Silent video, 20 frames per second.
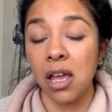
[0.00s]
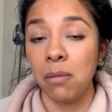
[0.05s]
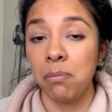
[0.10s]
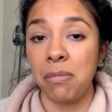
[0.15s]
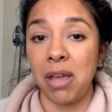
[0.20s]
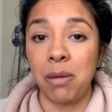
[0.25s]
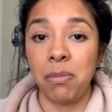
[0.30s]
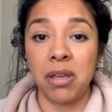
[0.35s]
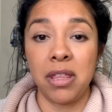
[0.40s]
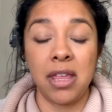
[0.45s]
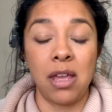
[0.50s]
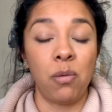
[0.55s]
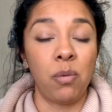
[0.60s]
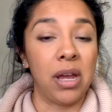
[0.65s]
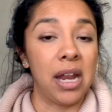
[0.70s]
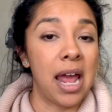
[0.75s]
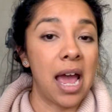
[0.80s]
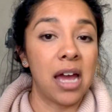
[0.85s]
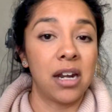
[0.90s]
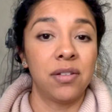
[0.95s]
Maybe they
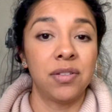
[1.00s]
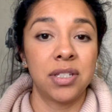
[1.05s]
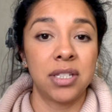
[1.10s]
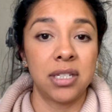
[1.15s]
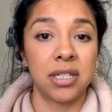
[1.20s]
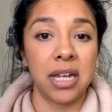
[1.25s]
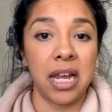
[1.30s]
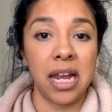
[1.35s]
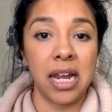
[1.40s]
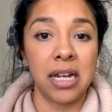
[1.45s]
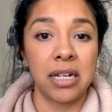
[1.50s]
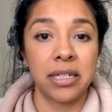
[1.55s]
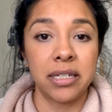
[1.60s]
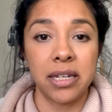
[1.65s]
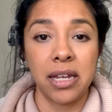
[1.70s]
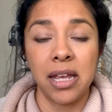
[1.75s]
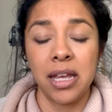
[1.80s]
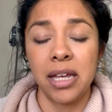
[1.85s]
went out of state,